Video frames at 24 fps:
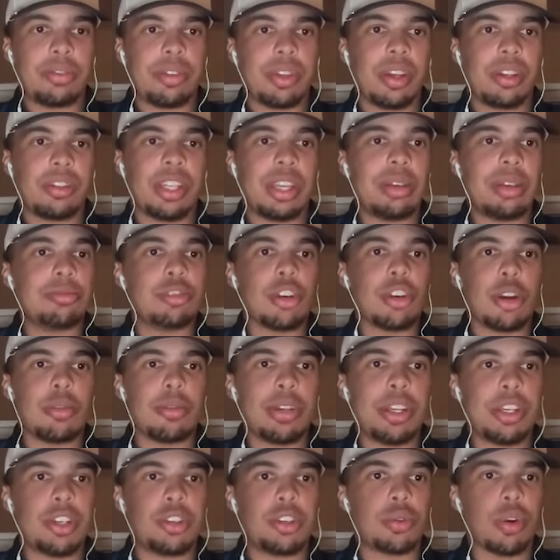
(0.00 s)
Uh, Team
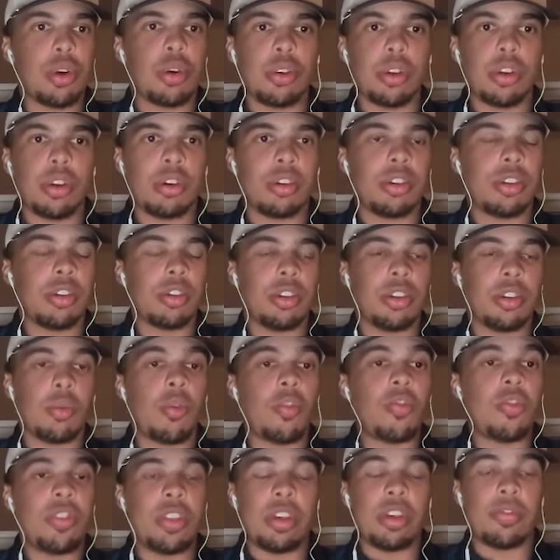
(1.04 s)
Germany, Schroeder, the
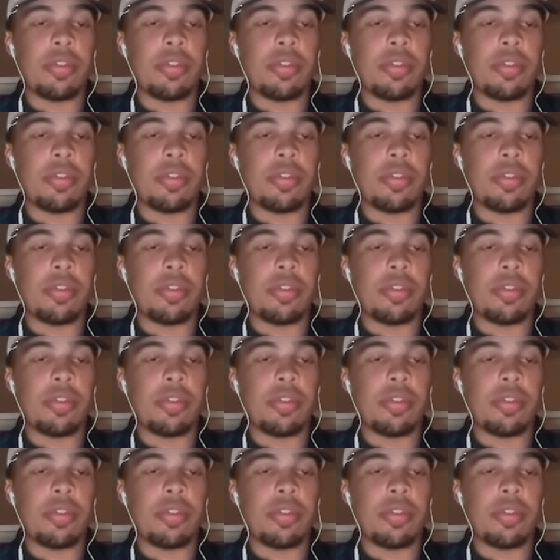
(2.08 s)
the